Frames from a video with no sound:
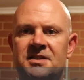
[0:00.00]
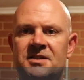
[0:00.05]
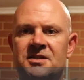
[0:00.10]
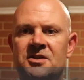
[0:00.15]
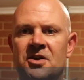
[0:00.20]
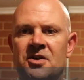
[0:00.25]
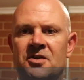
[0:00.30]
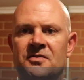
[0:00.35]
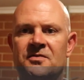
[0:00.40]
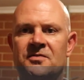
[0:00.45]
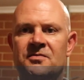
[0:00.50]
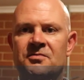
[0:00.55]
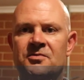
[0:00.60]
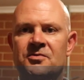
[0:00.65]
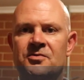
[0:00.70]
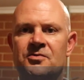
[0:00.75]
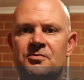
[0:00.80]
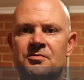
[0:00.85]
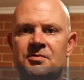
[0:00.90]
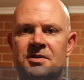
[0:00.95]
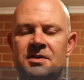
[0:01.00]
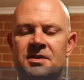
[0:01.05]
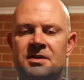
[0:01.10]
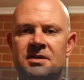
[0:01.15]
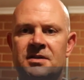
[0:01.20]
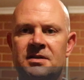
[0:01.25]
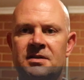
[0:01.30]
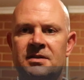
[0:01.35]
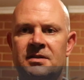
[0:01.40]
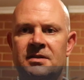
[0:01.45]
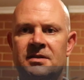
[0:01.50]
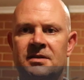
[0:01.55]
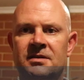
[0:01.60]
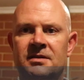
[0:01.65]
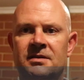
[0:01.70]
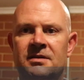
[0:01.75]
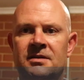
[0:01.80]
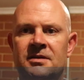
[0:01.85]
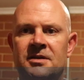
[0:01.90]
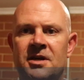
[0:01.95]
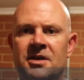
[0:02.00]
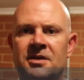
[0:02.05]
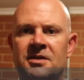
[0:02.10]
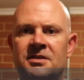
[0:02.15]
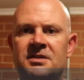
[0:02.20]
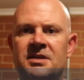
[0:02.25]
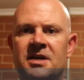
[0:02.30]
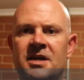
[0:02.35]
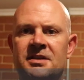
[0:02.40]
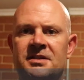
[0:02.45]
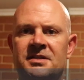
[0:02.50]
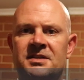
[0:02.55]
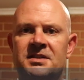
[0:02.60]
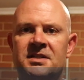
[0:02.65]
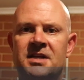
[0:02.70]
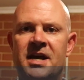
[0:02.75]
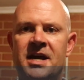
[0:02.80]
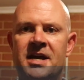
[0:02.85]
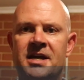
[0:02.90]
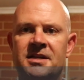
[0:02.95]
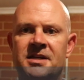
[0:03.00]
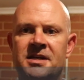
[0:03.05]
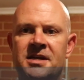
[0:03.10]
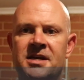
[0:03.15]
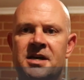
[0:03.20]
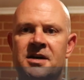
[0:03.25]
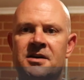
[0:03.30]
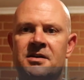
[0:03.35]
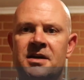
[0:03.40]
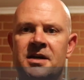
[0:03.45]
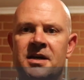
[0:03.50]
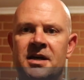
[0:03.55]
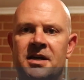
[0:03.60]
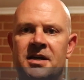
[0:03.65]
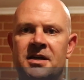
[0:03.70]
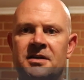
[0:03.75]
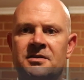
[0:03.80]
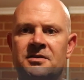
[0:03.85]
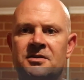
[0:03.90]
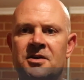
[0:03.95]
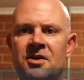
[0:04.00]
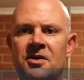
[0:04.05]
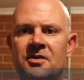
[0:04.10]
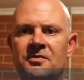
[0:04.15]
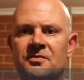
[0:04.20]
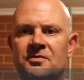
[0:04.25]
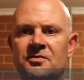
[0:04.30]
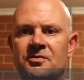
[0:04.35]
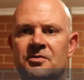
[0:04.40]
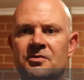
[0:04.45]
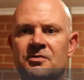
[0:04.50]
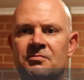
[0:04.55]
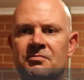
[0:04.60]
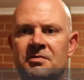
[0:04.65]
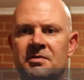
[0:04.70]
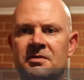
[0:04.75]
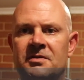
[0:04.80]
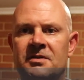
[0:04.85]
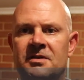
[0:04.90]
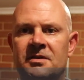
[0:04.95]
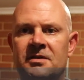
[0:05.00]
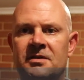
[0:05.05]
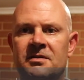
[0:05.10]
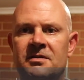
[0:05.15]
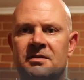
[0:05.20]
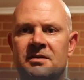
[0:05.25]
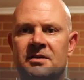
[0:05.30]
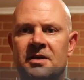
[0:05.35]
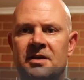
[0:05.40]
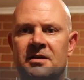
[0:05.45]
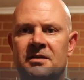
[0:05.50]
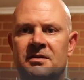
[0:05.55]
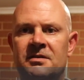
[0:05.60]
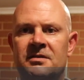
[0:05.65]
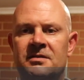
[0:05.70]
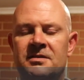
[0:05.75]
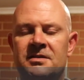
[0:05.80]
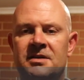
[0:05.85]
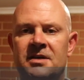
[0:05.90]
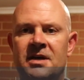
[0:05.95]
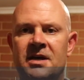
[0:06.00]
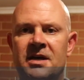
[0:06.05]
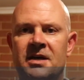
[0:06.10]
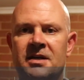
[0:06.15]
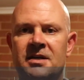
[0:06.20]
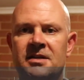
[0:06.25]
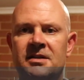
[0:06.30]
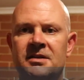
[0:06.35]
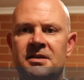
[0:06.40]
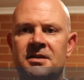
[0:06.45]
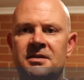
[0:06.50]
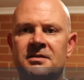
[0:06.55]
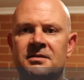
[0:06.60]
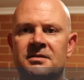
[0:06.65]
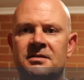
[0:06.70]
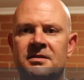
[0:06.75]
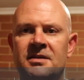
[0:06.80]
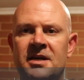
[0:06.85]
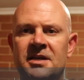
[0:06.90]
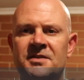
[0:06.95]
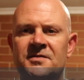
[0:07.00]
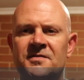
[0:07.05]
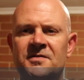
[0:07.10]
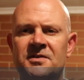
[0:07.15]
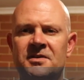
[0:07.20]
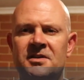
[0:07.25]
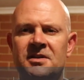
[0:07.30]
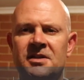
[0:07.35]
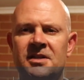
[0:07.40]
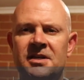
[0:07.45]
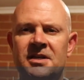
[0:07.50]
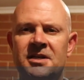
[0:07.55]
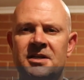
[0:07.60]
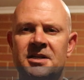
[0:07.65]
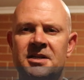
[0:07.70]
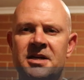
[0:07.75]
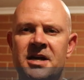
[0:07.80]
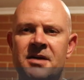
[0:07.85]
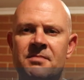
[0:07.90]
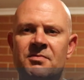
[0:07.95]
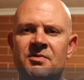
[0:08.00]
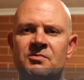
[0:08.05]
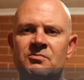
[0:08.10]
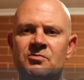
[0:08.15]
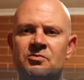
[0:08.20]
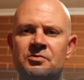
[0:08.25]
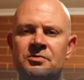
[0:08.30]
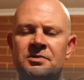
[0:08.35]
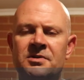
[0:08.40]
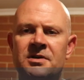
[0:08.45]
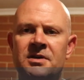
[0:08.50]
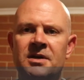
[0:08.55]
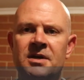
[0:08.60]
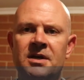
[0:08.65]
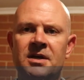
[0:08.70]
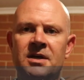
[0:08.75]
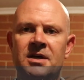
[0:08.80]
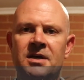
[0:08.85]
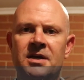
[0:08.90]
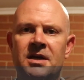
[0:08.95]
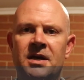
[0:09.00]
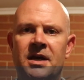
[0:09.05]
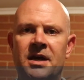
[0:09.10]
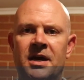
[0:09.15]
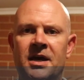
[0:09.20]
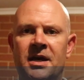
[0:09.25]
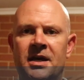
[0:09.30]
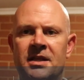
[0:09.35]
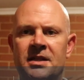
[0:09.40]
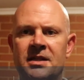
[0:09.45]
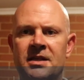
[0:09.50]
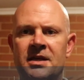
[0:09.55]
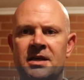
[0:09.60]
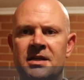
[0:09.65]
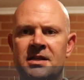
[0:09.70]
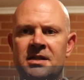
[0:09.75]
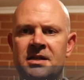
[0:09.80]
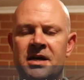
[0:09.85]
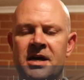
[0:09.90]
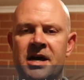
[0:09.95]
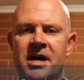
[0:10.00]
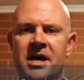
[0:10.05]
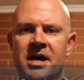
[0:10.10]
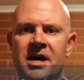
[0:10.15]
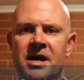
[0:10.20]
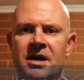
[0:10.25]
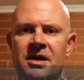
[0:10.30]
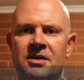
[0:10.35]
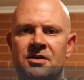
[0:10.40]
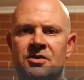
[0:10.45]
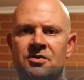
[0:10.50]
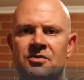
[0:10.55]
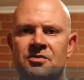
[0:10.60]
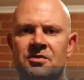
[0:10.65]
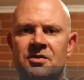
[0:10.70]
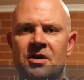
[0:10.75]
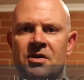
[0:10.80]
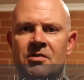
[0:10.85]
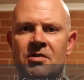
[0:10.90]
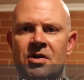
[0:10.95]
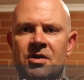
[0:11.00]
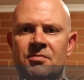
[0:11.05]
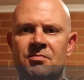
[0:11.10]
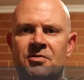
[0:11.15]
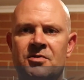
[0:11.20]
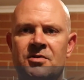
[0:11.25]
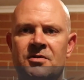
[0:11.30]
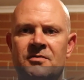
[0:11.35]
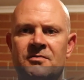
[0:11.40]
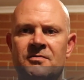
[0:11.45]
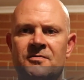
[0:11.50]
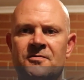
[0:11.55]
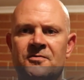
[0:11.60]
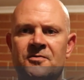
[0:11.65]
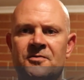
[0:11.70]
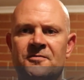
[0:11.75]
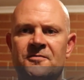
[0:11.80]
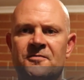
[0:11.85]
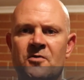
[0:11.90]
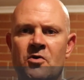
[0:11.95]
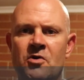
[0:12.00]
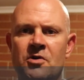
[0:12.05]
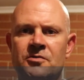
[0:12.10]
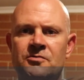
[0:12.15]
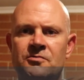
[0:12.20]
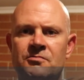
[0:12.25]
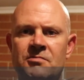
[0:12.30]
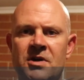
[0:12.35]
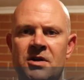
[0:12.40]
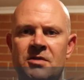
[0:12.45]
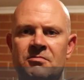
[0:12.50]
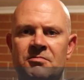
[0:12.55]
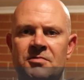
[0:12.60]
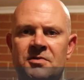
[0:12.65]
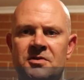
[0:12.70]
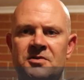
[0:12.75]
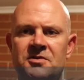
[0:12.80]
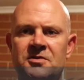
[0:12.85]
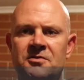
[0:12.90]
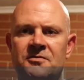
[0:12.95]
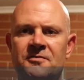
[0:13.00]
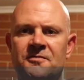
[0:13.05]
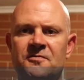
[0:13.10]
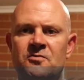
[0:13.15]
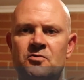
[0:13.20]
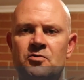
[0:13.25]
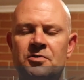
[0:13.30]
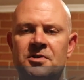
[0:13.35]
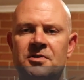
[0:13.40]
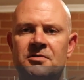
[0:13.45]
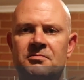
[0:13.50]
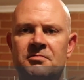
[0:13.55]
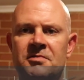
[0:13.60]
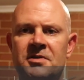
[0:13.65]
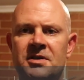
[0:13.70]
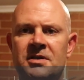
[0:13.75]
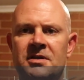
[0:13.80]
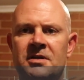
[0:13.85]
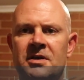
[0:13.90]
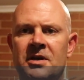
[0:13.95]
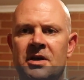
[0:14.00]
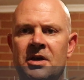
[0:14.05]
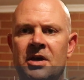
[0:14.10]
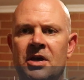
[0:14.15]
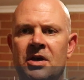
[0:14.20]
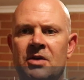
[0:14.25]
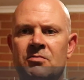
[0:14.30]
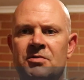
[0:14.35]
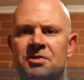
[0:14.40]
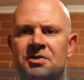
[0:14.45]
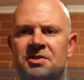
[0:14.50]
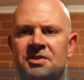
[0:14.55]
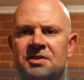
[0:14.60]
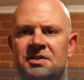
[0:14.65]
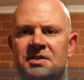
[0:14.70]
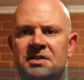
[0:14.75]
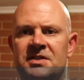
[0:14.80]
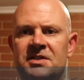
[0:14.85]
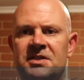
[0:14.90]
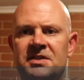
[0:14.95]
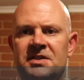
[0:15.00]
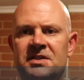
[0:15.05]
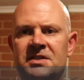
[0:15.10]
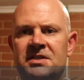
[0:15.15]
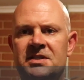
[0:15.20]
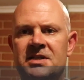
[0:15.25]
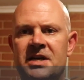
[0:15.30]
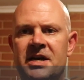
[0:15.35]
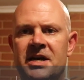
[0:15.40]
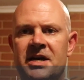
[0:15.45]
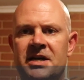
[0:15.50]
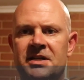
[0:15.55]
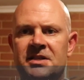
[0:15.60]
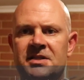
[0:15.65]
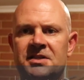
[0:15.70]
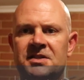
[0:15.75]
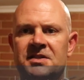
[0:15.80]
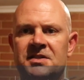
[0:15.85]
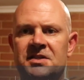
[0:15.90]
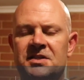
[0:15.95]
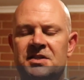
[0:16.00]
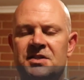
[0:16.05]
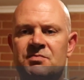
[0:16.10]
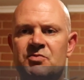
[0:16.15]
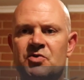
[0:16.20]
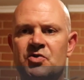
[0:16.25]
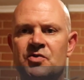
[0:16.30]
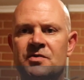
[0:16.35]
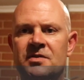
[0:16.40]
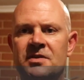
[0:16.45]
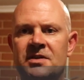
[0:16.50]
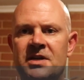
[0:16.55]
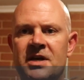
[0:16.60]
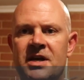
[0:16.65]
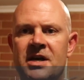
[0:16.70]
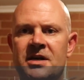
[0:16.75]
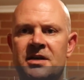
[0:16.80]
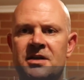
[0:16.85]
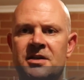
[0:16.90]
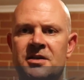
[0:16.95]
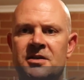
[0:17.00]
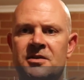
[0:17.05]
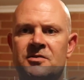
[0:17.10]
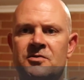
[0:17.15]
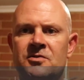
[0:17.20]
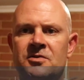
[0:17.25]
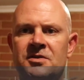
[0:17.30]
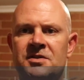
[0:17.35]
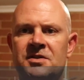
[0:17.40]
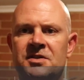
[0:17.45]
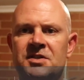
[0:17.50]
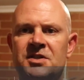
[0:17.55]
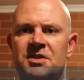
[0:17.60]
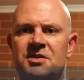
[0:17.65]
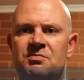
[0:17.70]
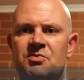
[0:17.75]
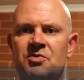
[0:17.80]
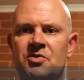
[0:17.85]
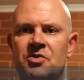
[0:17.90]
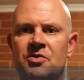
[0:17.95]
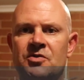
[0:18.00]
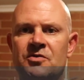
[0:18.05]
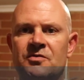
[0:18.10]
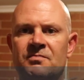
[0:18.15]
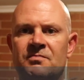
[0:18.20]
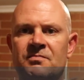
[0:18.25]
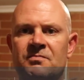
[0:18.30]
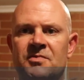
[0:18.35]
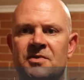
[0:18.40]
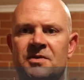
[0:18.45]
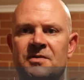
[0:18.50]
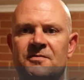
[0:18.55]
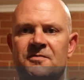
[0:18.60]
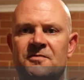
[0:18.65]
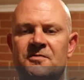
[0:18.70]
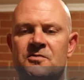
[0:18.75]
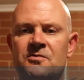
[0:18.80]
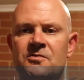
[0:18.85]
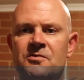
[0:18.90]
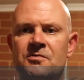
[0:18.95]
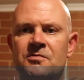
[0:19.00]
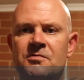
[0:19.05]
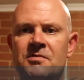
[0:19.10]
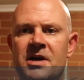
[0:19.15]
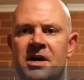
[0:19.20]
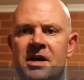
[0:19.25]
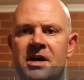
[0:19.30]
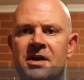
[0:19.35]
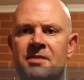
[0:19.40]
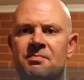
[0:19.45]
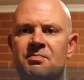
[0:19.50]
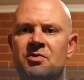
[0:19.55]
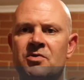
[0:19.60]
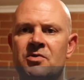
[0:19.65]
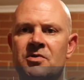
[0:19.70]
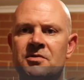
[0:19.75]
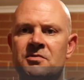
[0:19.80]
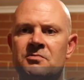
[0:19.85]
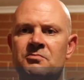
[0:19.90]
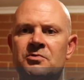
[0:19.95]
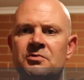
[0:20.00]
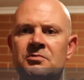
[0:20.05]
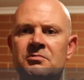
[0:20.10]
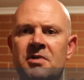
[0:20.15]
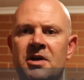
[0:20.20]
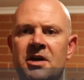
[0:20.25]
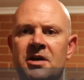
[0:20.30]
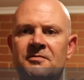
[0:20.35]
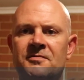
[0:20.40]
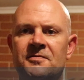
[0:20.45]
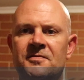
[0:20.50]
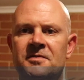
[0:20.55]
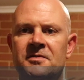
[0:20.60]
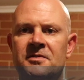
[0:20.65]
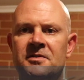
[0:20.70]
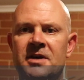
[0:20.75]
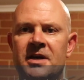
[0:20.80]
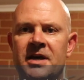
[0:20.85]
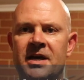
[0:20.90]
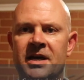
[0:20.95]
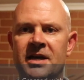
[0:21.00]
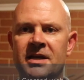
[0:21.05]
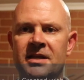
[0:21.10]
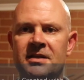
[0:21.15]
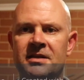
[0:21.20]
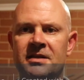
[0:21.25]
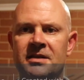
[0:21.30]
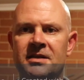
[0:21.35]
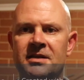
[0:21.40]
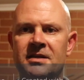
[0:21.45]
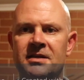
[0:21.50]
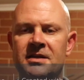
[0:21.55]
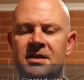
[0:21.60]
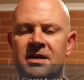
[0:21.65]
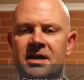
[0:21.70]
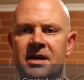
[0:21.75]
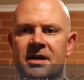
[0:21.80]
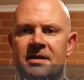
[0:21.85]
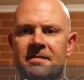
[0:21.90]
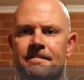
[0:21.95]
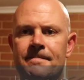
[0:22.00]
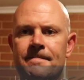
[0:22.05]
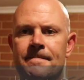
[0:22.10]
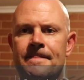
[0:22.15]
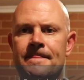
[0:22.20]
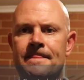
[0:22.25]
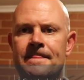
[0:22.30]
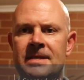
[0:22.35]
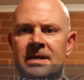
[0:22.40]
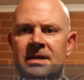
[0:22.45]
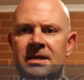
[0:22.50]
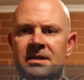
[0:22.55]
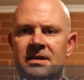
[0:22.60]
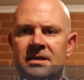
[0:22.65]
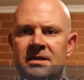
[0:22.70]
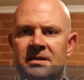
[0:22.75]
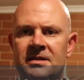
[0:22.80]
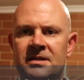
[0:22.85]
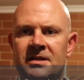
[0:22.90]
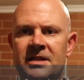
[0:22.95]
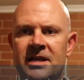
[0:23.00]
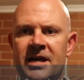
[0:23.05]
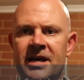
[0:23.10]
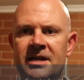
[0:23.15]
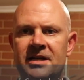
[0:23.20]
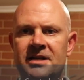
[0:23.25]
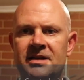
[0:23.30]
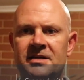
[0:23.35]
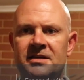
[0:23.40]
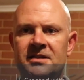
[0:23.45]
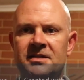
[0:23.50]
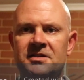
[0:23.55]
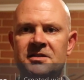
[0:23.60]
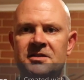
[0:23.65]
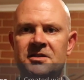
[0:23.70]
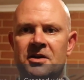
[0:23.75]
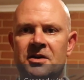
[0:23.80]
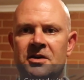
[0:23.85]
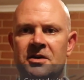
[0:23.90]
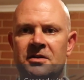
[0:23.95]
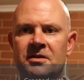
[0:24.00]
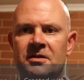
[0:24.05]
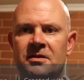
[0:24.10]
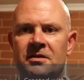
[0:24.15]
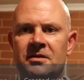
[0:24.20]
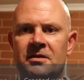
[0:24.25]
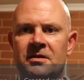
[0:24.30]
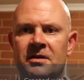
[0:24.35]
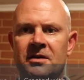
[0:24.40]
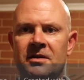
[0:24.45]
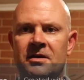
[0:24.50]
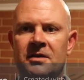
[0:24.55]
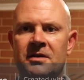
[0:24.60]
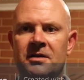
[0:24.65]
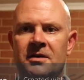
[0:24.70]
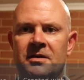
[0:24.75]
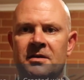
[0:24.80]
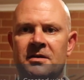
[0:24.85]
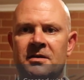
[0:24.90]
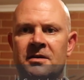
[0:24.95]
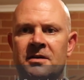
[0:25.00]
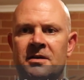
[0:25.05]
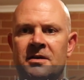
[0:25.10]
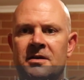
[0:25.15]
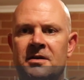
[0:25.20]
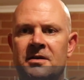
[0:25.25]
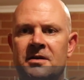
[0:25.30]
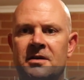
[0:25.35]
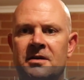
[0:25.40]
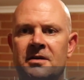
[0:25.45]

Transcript: go through and you take the stain out and go through, get clean. That's for cleaning up the wood, and then you go over it for a final run with the 240 grit, which is just to smooth it out, get it nice and smooth before applying the wood grain filler and the lacquer. So yeah.